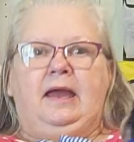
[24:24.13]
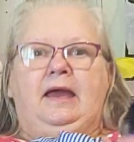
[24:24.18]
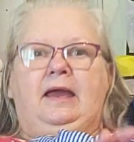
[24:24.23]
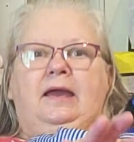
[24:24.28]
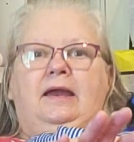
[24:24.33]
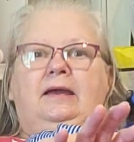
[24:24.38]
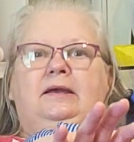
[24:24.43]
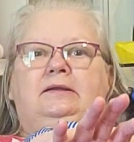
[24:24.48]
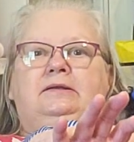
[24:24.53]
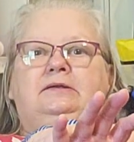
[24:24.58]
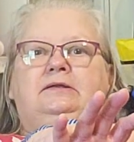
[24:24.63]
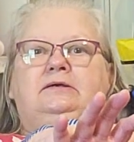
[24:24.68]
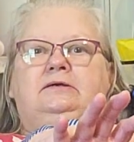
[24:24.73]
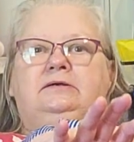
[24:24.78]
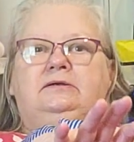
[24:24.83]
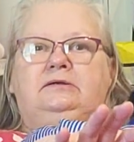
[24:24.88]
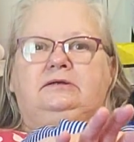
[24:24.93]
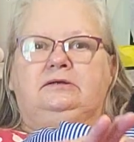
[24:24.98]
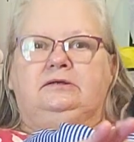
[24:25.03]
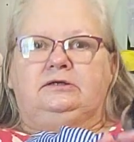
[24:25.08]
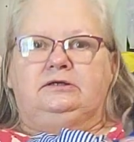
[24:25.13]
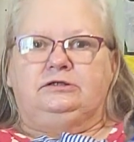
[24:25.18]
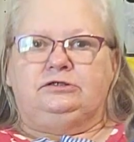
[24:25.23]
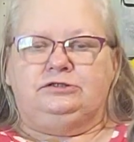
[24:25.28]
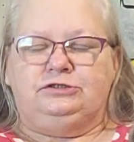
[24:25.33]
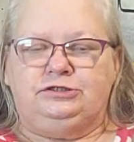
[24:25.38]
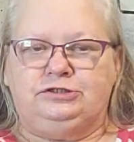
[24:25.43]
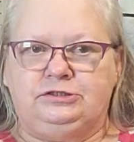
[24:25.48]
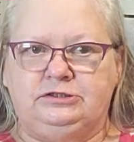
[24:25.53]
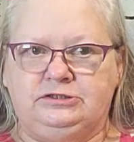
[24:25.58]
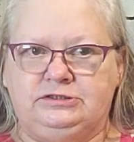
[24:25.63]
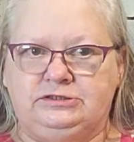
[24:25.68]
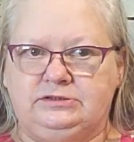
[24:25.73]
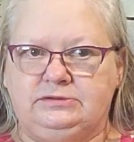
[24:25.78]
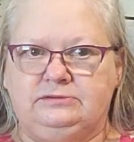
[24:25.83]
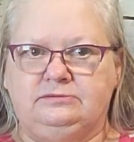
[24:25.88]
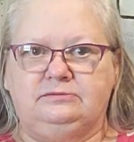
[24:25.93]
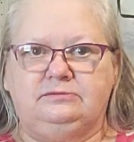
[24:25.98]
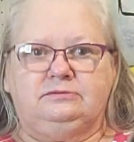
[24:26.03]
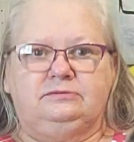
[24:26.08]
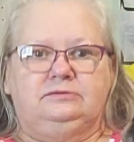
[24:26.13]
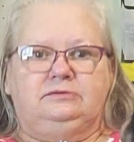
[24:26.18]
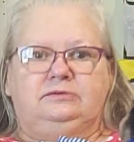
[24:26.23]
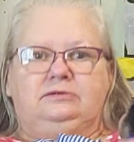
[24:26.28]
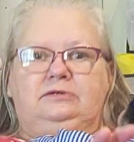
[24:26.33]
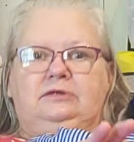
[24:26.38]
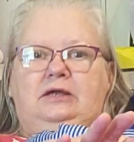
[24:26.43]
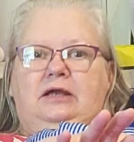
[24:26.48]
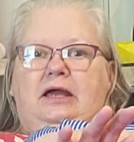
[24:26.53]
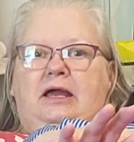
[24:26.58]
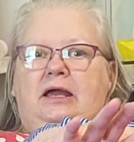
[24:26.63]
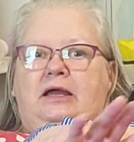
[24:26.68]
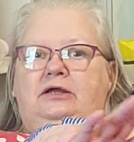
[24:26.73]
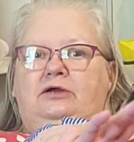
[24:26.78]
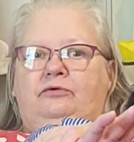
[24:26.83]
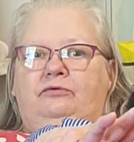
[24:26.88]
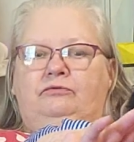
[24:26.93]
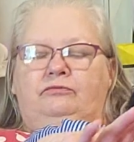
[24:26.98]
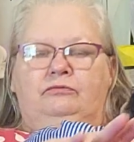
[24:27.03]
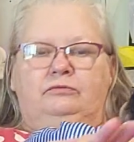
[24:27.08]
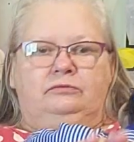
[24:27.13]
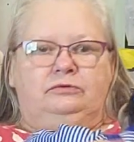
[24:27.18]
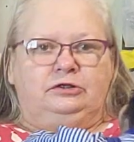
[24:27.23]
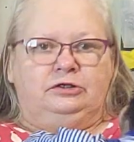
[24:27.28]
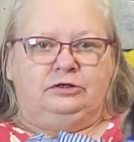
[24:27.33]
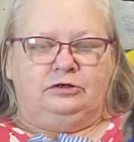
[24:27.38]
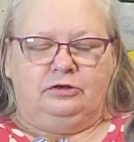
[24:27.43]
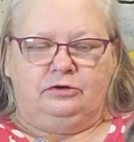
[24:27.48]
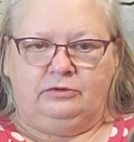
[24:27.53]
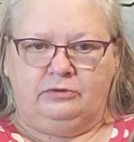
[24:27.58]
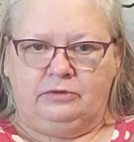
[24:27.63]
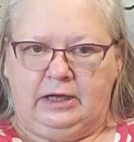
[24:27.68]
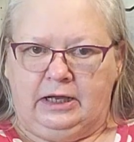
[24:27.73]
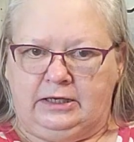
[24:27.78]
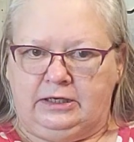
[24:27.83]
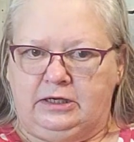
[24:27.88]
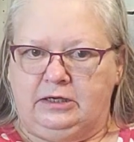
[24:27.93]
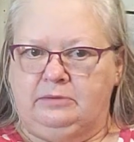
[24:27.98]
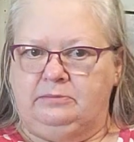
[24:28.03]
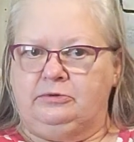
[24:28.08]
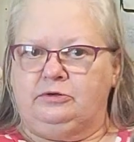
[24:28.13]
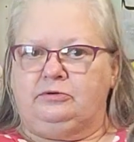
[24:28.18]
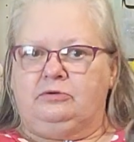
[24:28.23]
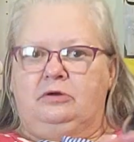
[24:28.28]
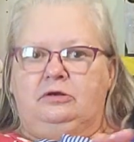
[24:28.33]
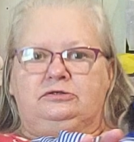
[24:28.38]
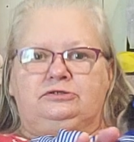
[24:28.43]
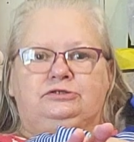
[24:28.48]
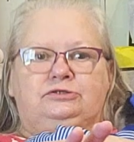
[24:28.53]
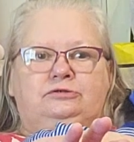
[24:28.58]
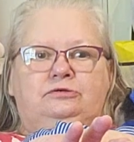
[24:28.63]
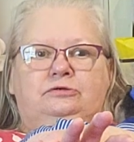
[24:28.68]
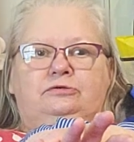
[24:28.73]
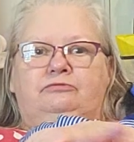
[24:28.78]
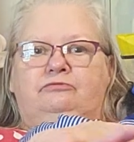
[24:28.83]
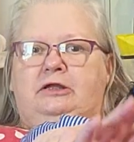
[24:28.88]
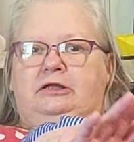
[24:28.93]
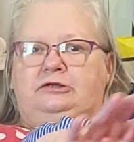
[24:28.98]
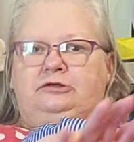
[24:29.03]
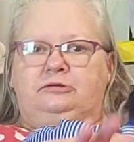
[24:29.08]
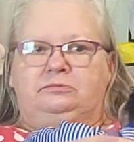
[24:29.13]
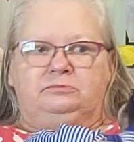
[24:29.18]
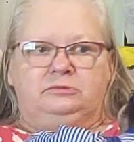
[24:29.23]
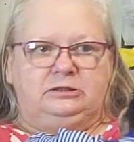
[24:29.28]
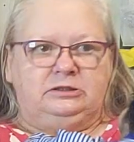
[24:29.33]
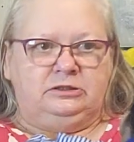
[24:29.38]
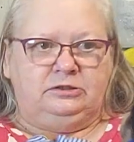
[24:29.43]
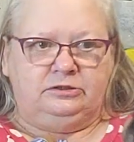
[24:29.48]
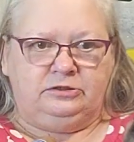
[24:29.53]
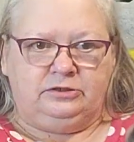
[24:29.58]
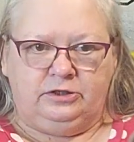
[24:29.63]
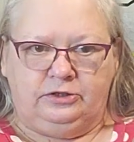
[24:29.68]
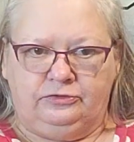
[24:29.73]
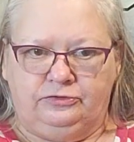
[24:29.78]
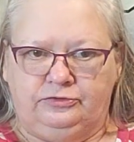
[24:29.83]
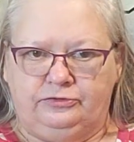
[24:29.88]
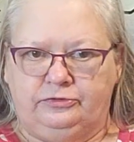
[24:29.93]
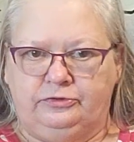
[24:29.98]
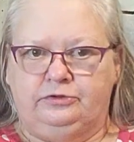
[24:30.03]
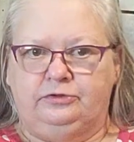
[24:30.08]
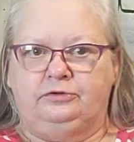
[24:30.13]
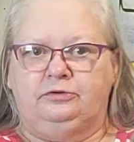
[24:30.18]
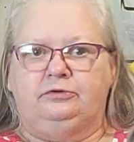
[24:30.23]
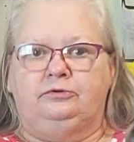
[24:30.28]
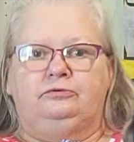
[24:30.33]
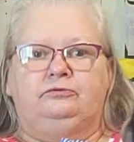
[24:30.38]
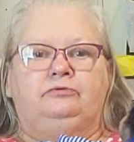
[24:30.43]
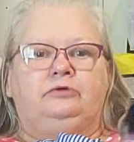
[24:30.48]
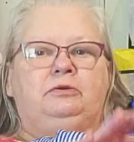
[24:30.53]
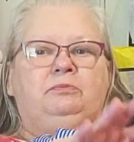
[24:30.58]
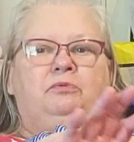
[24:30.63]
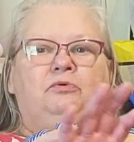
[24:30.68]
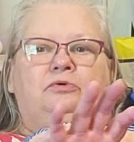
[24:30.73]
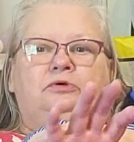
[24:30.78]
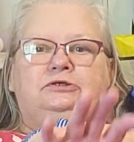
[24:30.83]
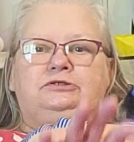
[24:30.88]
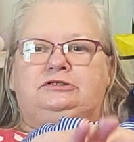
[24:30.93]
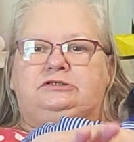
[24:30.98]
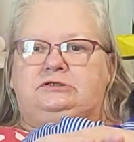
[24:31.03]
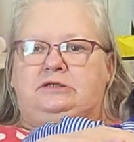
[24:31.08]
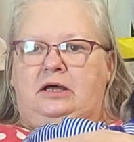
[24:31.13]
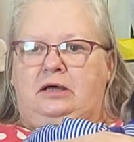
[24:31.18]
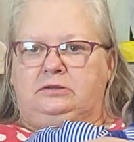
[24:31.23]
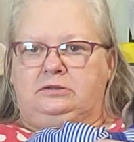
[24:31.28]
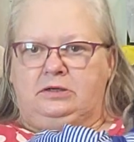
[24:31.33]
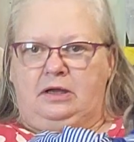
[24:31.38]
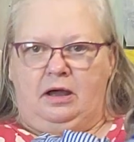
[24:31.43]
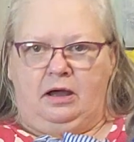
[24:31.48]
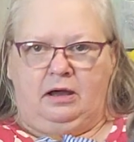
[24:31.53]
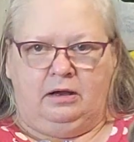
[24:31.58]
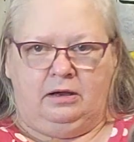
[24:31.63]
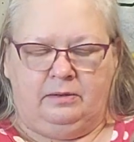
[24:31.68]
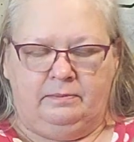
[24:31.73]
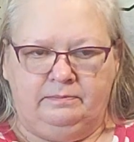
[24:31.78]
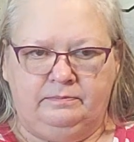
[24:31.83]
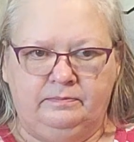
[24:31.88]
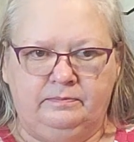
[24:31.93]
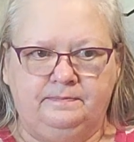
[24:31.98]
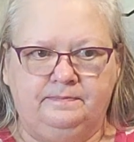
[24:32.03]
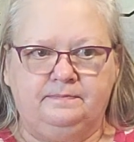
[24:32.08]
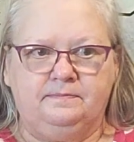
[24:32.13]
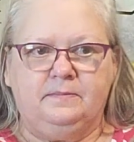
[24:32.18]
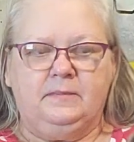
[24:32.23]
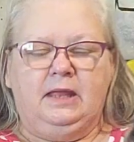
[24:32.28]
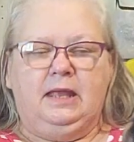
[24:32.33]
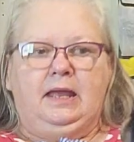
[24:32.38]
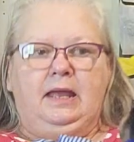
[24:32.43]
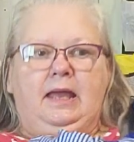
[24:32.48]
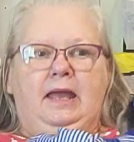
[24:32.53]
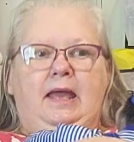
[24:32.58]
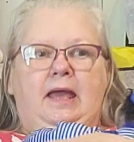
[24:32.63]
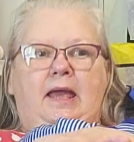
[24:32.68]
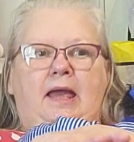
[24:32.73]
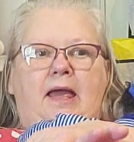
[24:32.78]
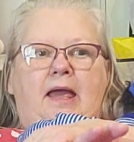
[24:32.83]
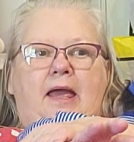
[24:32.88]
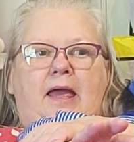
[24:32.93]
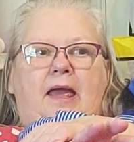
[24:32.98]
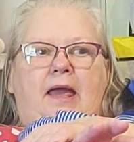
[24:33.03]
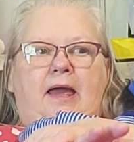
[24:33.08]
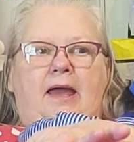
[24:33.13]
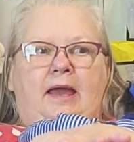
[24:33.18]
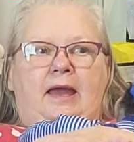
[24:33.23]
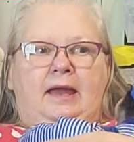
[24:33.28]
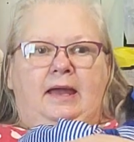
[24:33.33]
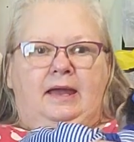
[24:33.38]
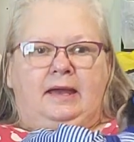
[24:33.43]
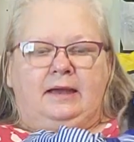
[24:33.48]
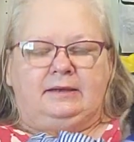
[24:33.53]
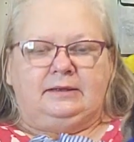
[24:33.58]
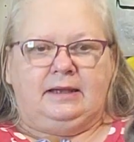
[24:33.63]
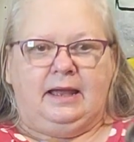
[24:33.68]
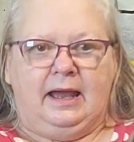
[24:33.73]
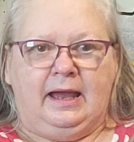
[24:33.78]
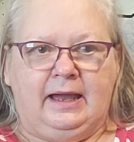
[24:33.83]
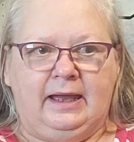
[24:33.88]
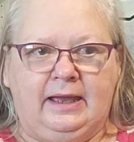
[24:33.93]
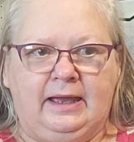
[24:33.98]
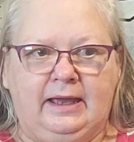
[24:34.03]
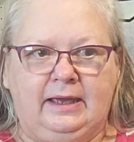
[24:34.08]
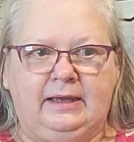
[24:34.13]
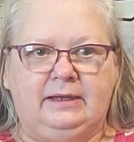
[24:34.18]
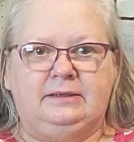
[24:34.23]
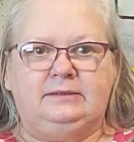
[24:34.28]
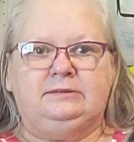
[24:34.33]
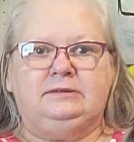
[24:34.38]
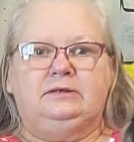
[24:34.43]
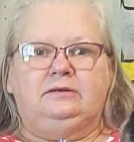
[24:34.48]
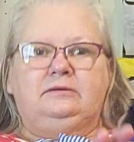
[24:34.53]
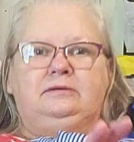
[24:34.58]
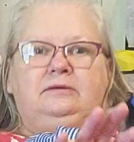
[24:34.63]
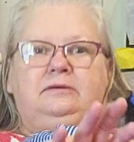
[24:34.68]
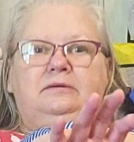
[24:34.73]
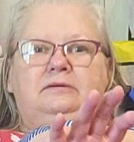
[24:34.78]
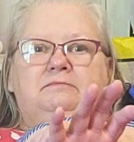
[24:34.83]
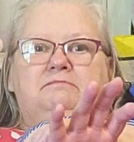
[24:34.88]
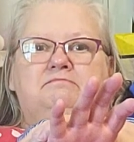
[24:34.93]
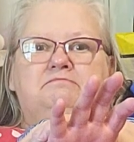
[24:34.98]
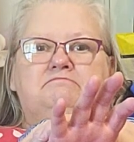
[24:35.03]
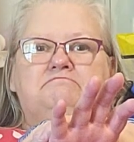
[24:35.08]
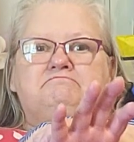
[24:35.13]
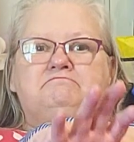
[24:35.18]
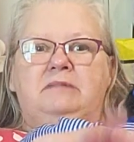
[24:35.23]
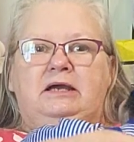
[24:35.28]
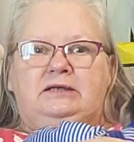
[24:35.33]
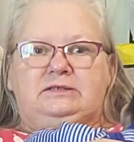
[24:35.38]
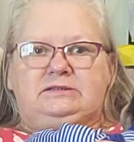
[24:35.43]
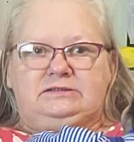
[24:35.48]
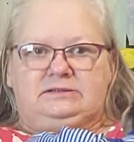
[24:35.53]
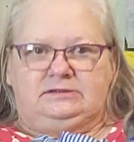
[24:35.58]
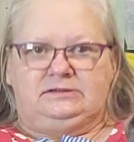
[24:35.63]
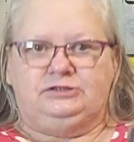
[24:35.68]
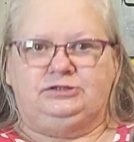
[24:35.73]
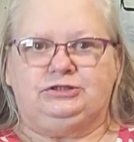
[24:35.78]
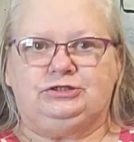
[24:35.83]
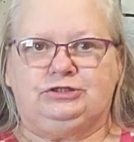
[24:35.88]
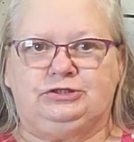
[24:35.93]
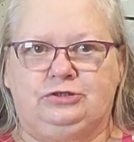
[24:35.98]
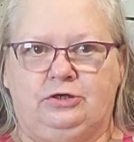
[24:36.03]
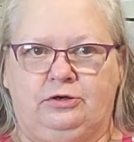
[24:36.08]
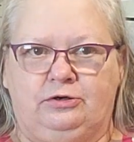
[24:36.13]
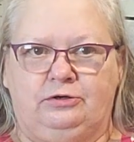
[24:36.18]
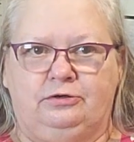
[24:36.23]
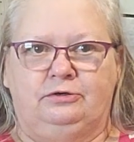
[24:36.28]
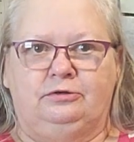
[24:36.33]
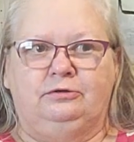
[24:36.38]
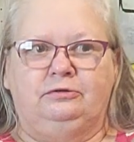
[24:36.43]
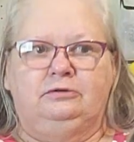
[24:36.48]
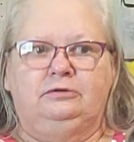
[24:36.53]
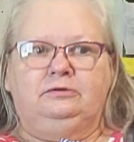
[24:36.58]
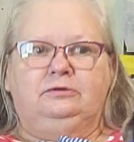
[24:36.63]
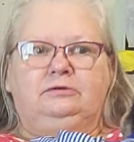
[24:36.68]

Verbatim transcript: and just you know I come across her randomly looking through reborns.com and I had messaged her